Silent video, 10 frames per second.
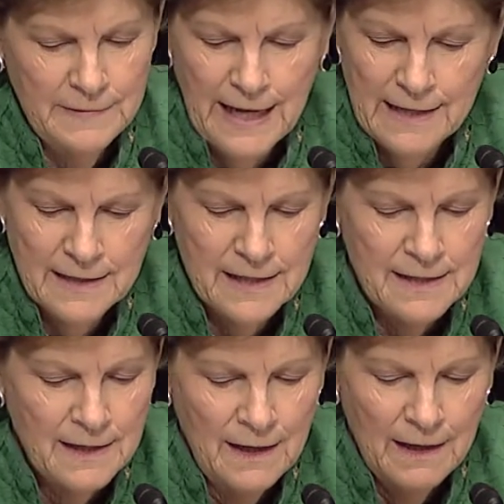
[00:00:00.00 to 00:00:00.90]

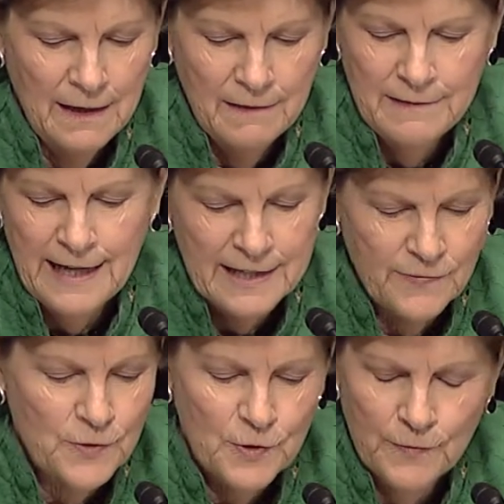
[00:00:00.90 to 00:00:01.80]
tests
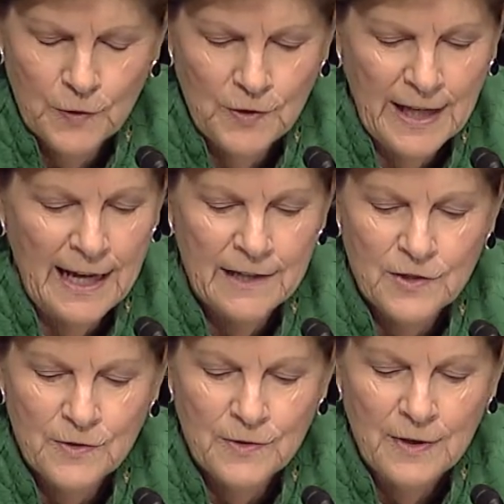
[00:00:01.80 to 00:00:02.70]
for cervical
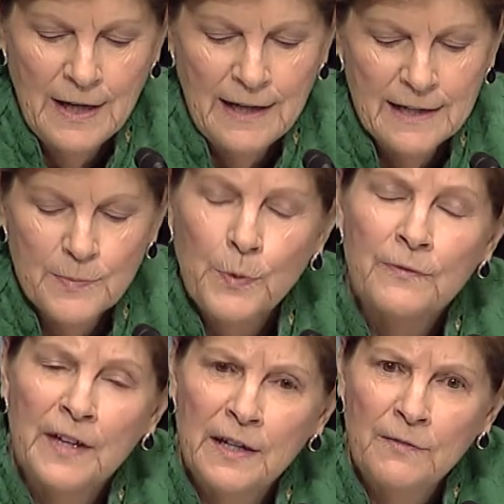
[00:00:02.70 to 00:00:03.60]
cancer. It's
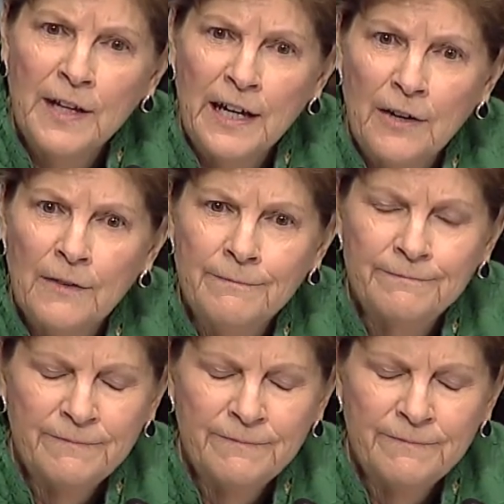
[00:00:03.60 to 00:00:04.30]
preventive care.